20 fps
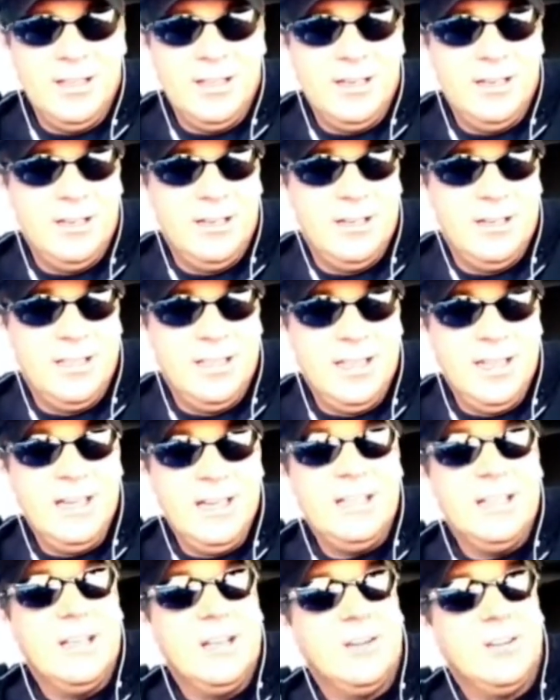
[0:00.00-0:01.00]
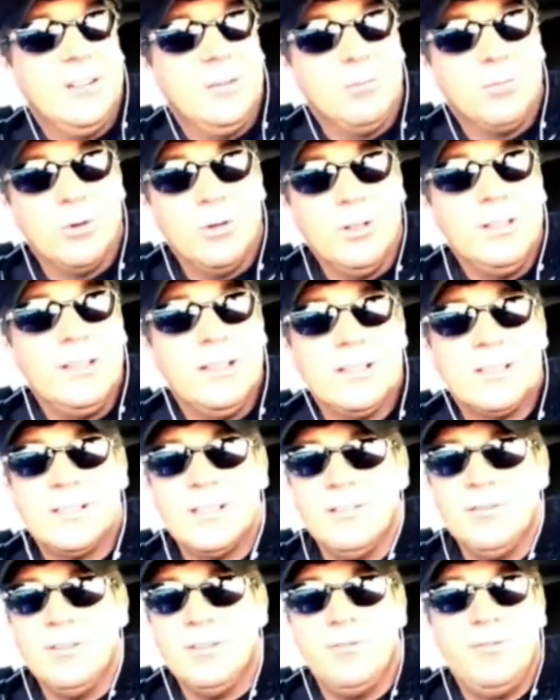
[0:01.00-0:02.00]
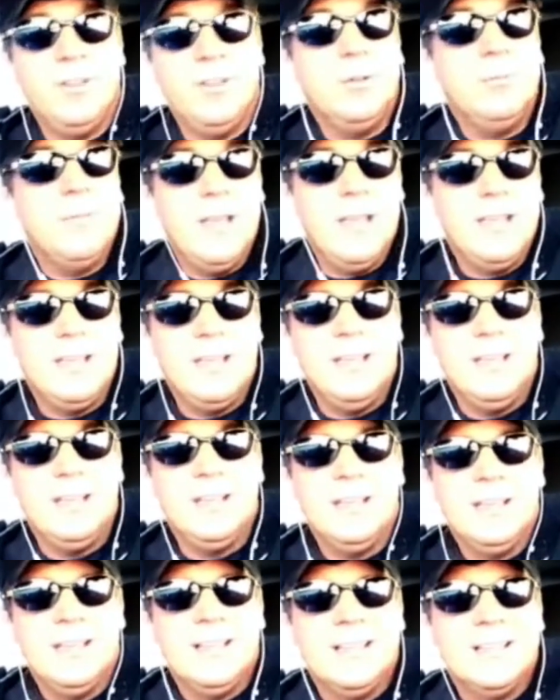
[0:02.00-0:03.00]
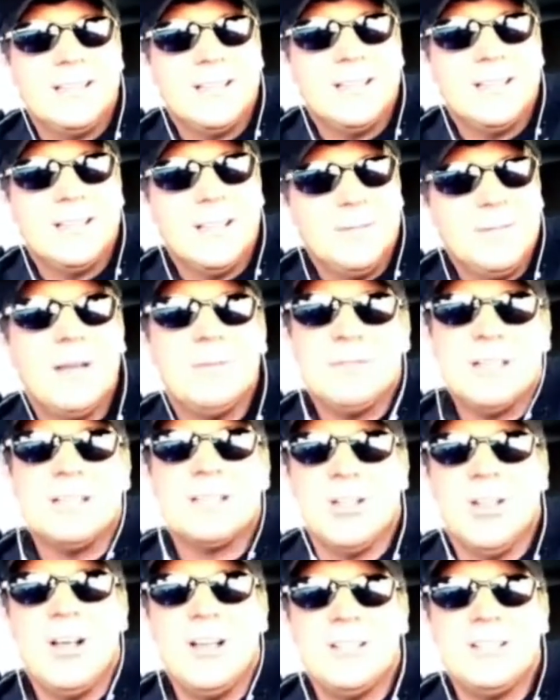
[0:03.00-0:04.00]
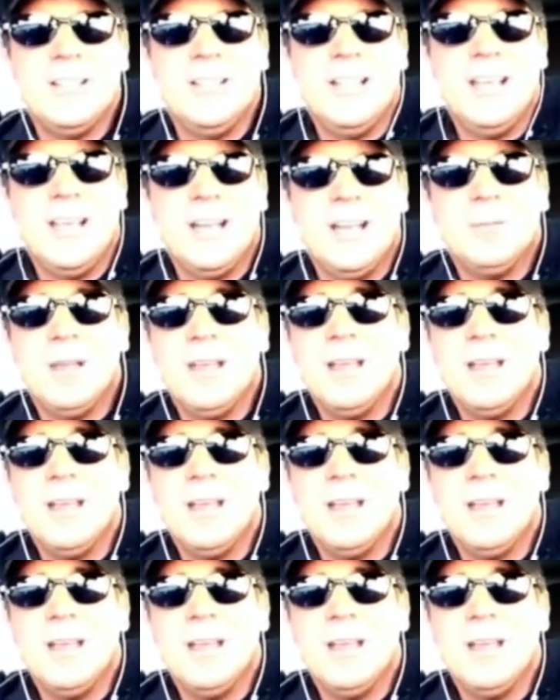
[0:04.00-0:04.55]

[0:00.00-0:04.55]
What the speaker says: And getting there, and the brilliance of the filmmaking sometimes gets lost in that.